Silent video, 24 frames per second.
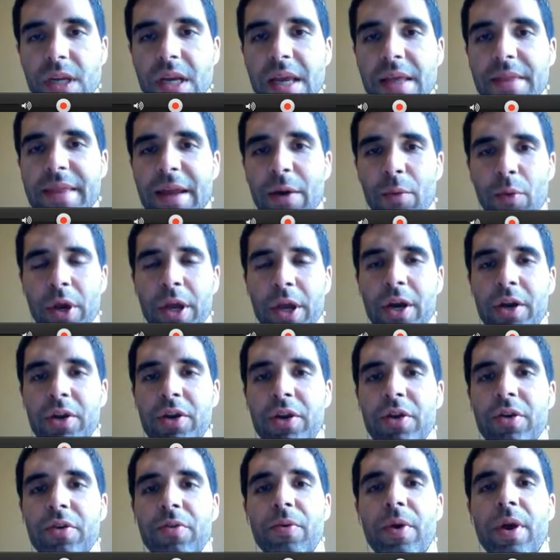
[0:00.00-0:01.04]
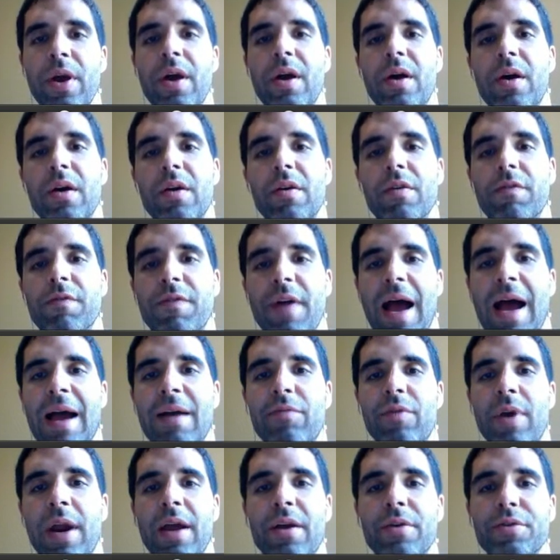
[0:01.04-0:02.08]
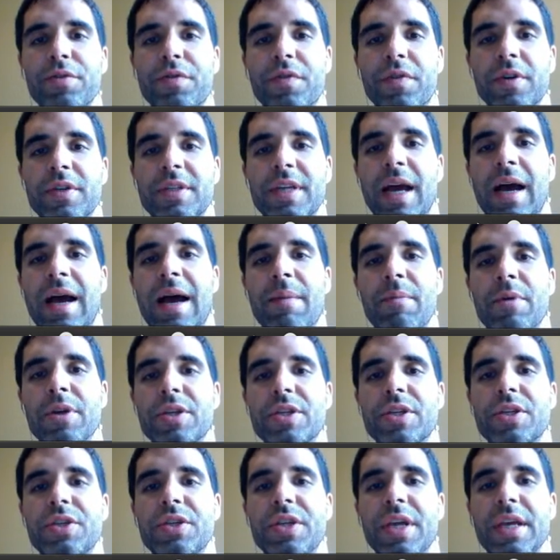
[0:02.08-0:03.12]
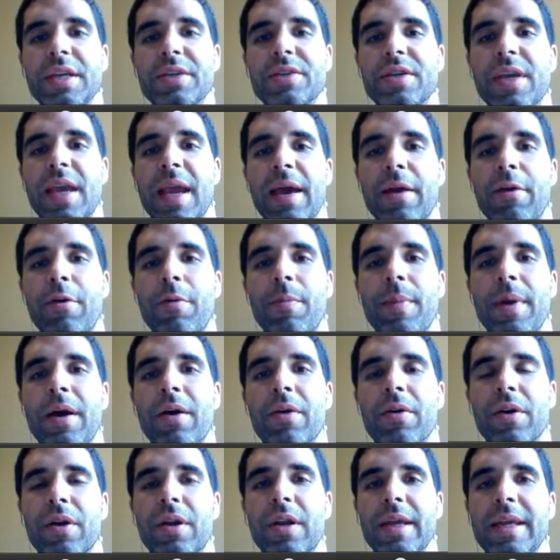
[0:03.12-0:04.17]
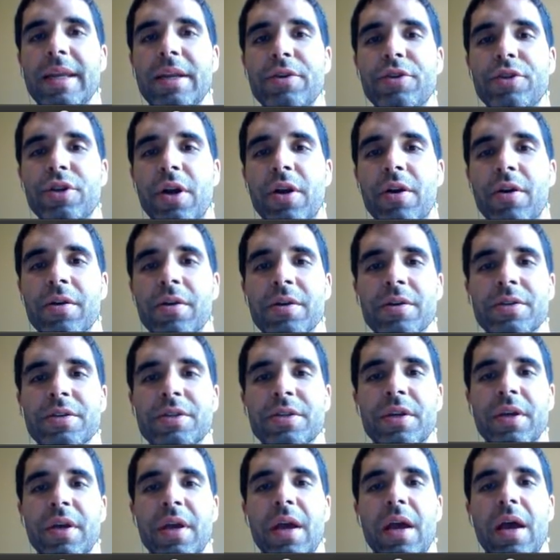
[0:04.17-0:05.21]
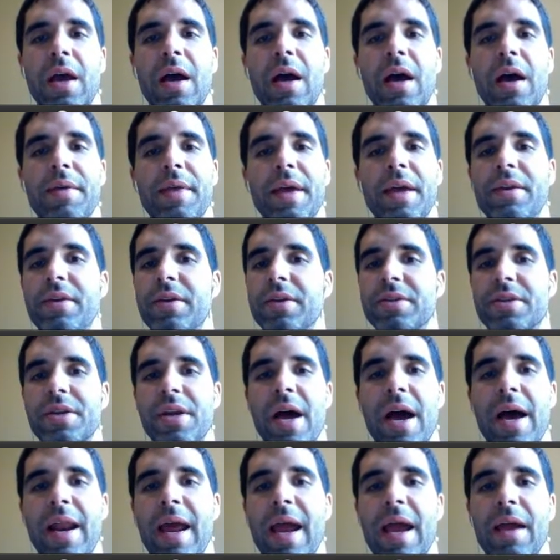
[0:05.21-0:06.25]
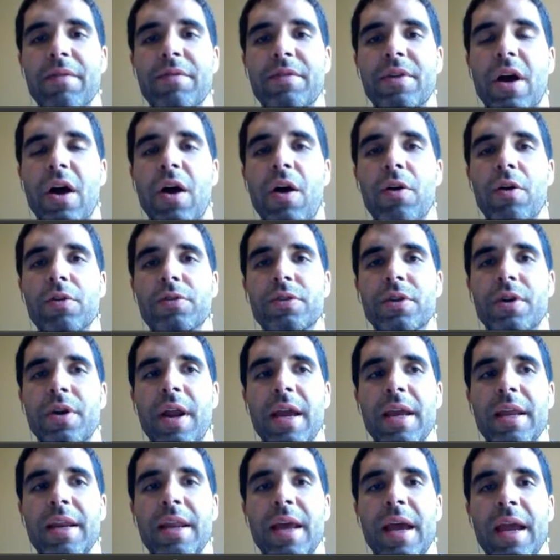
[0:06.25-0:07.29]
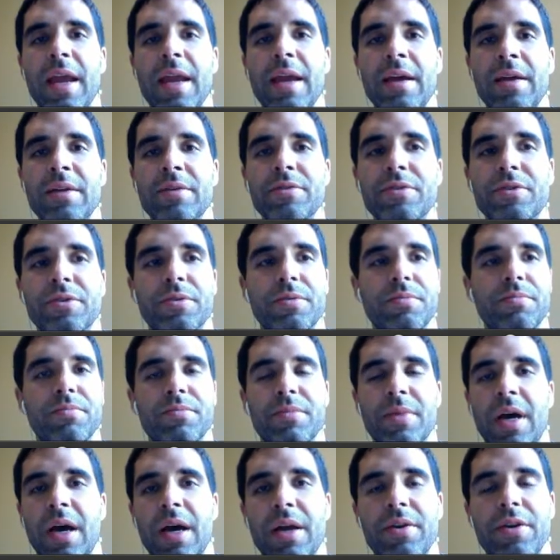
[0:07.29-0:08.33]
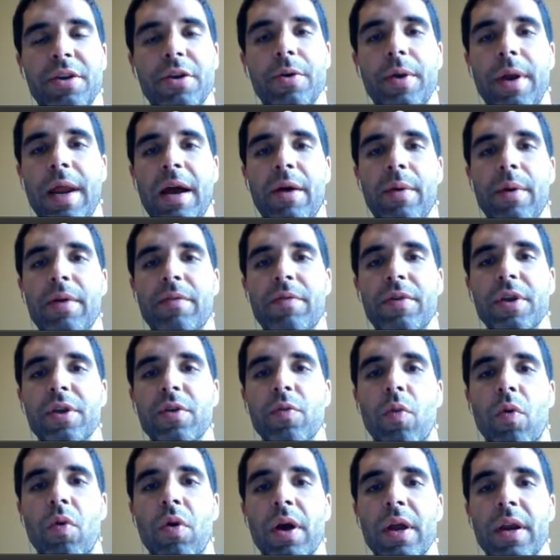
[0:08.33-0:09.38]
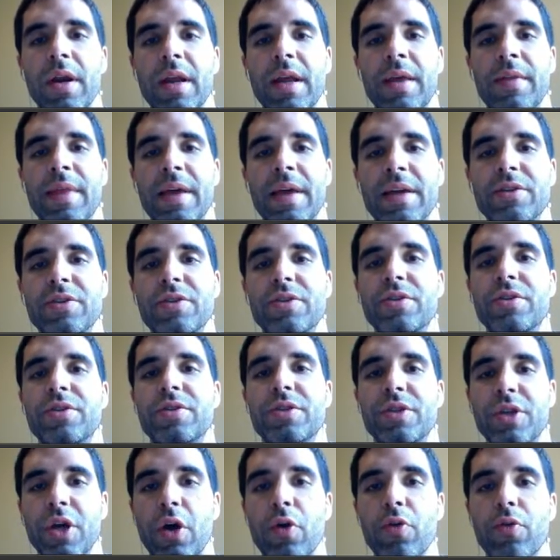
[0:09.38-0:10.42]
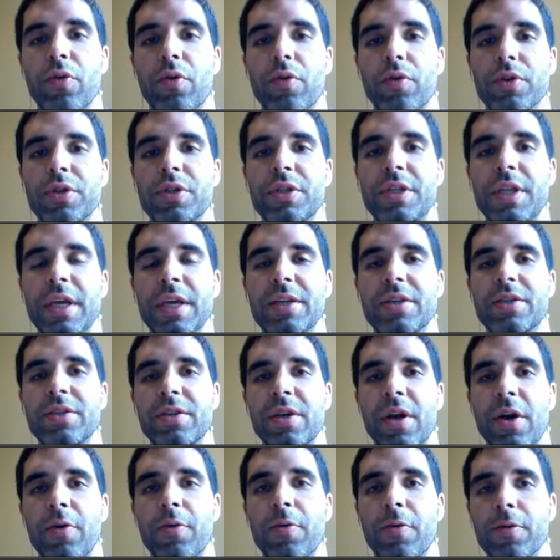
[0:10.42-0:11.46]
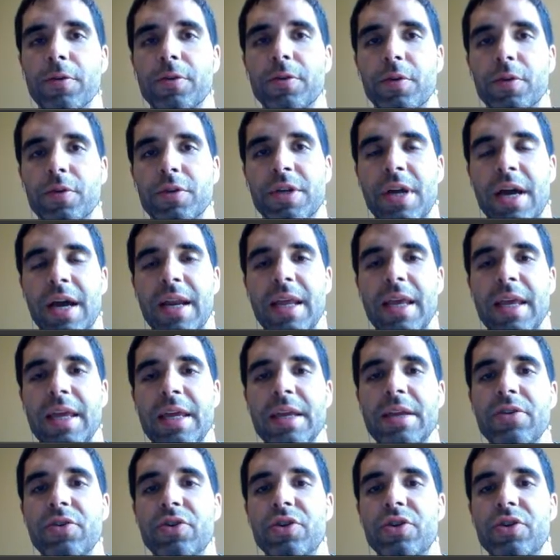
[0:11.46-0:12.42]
Then we're going to do 5 rounds for time as 6 kettlebell clean and jerks. That does not have to alternate hands. Do it however you want, and that's total, 6 total, so it's not each.